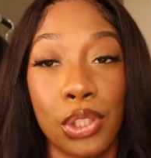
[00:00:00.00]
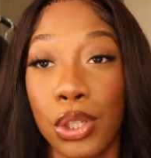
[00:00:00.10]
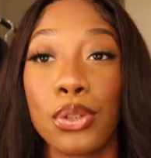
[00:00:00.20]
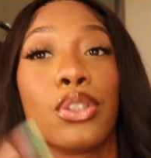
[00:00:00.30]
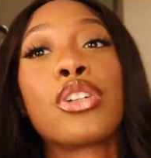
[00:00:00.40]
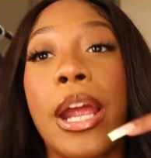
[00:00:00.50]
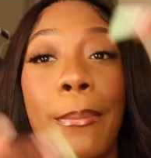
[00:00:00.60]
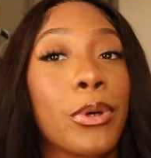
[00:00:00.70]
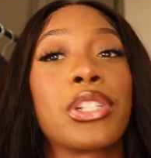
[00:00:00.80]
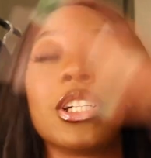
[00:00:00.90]
still do the try
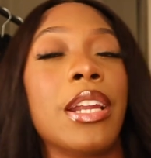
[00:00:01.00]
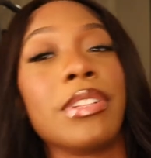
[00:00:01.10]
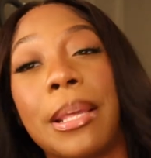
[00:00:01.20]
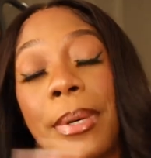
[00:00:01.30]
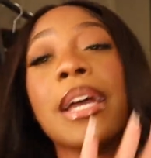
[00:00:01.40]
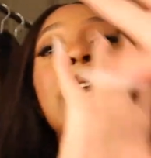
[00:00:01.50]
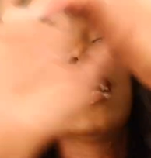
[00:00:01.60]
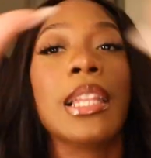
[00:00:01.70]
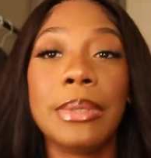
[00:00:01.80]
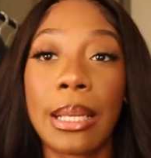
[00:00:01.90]
on portion and everything but
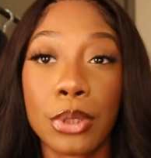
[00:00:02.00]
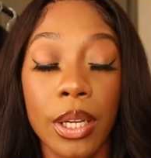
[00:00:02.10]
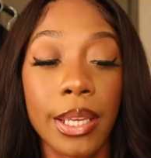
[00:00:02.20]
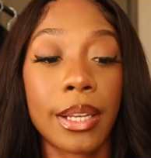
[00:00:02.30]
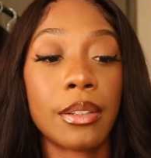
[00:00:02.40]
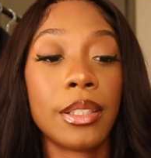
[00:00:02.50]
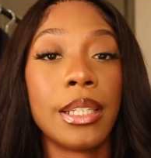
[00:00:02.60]
let me stop talking